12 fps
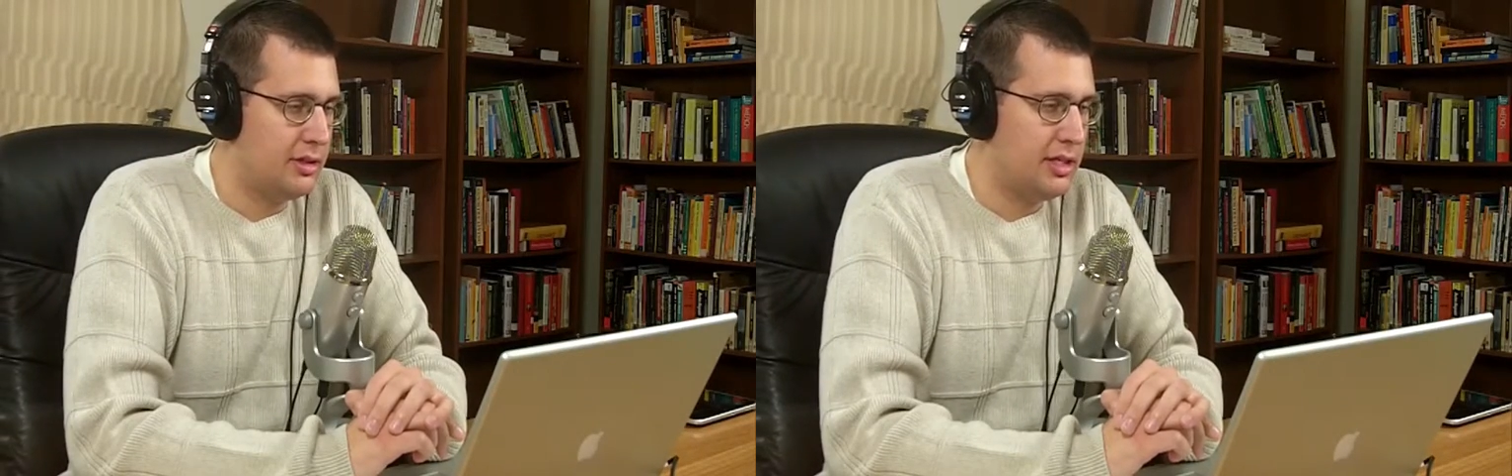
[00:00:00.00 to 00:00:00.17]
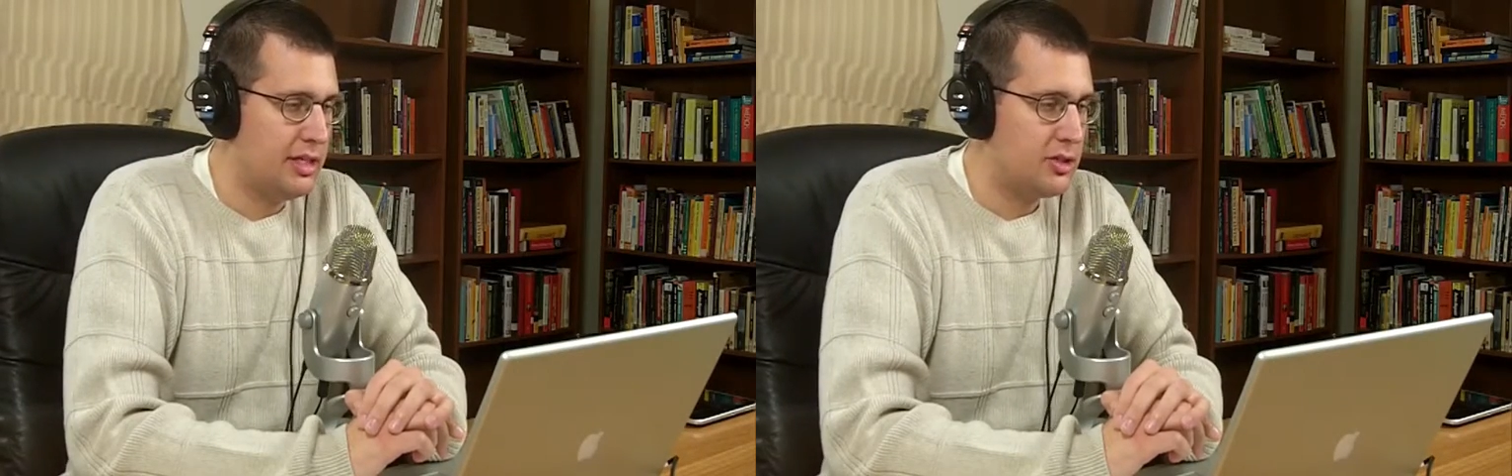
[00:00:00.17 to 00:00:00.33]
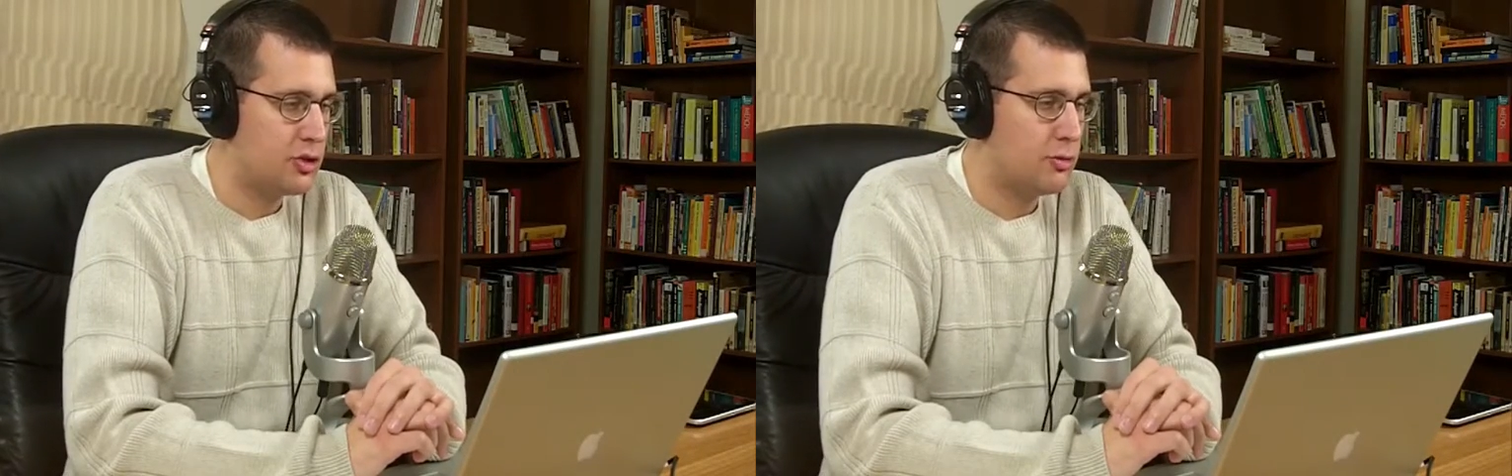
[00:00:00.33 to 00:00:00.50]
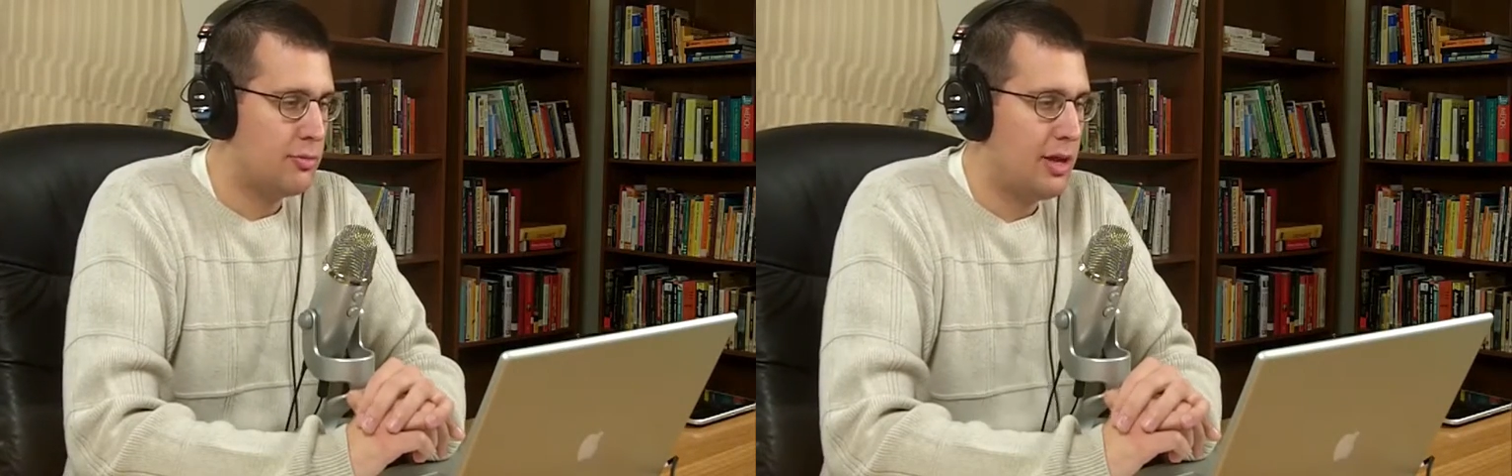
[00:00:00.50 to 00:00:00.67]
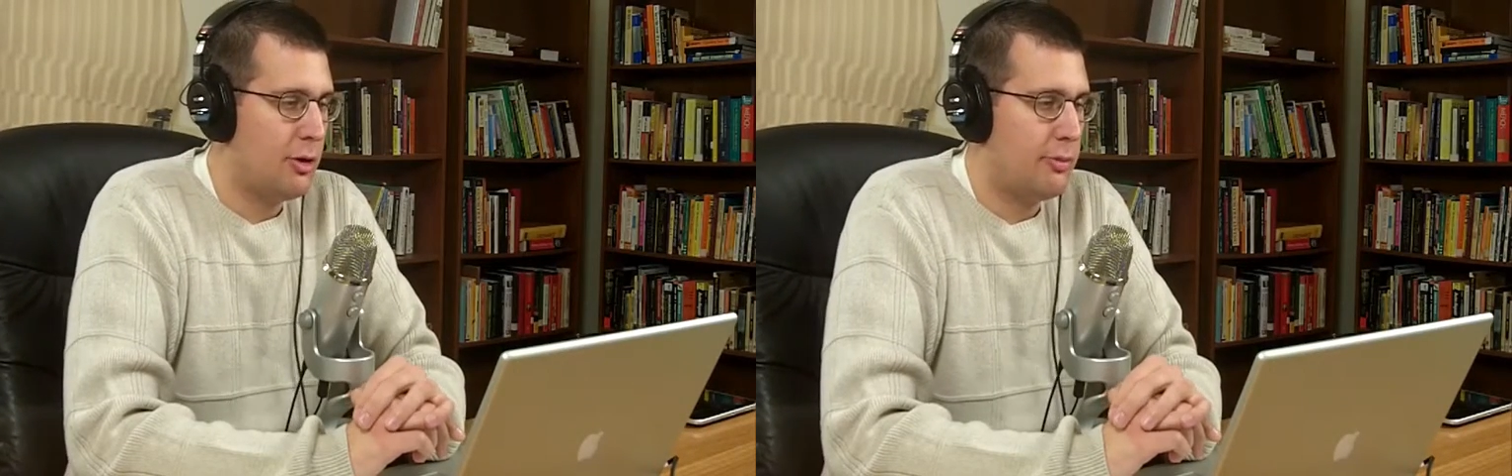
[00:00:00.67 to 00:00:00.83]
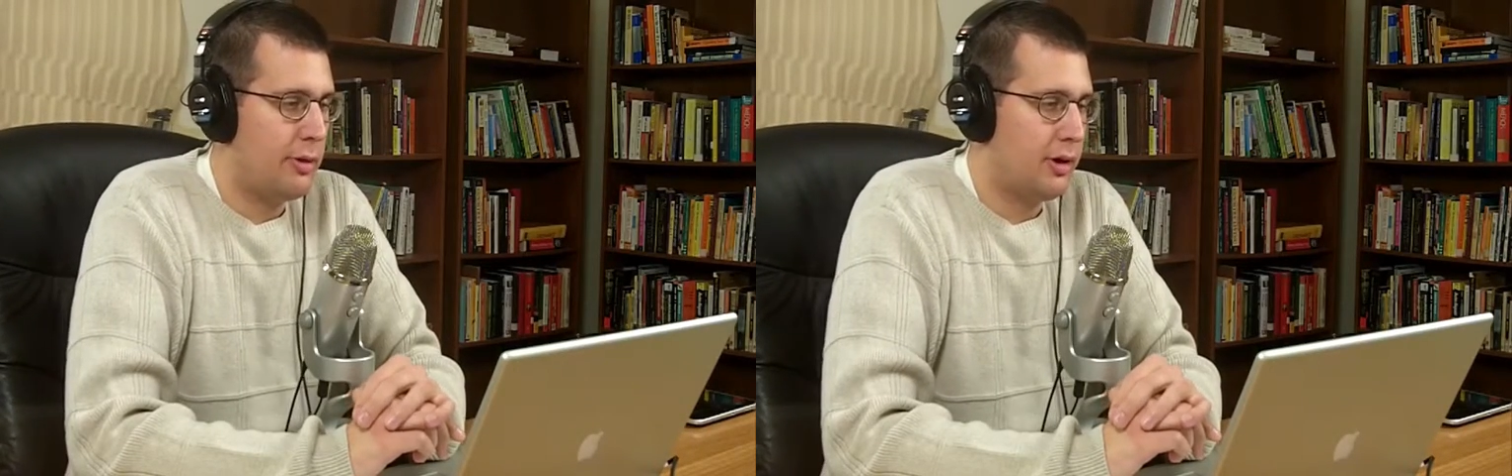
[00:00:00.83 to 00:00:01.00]

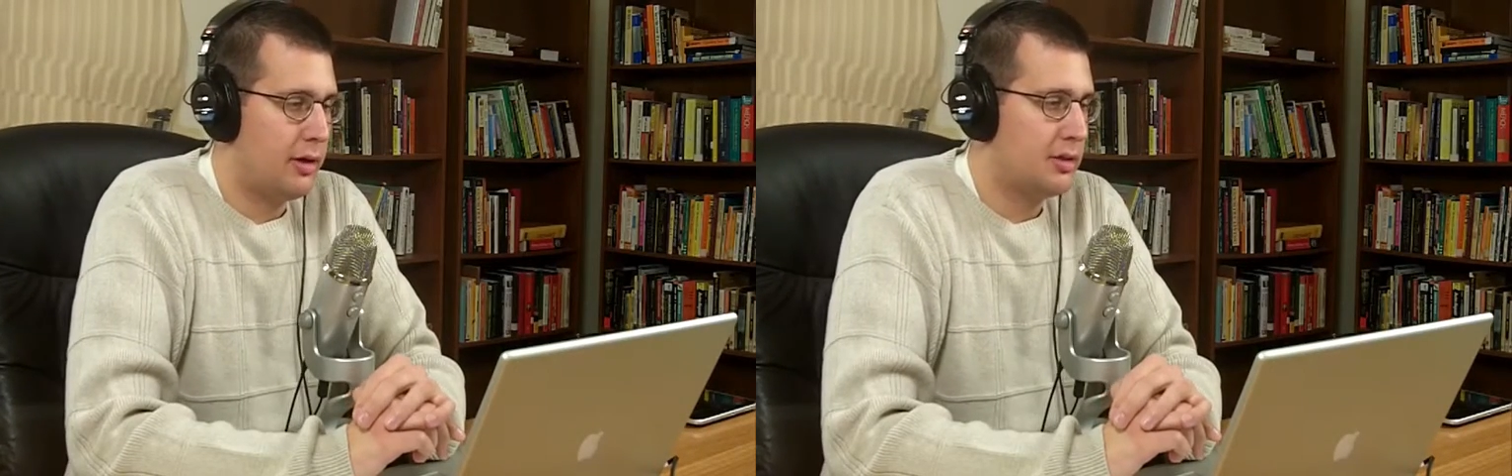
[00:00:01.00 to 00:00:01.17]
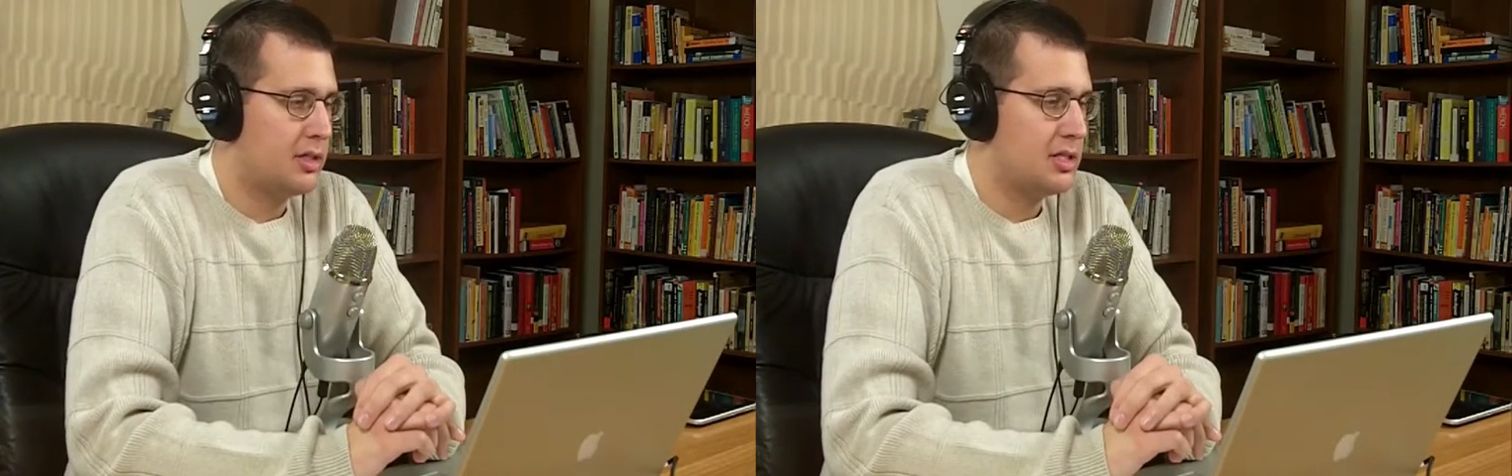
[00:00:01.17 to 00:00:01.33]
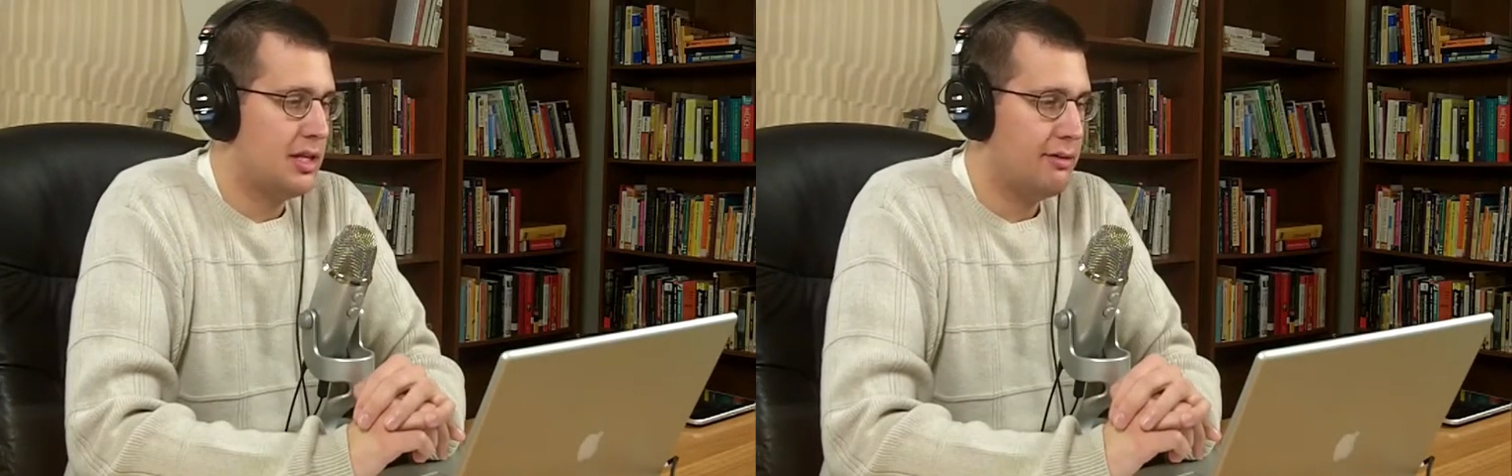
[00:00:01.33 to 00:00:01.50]
instrumental parts,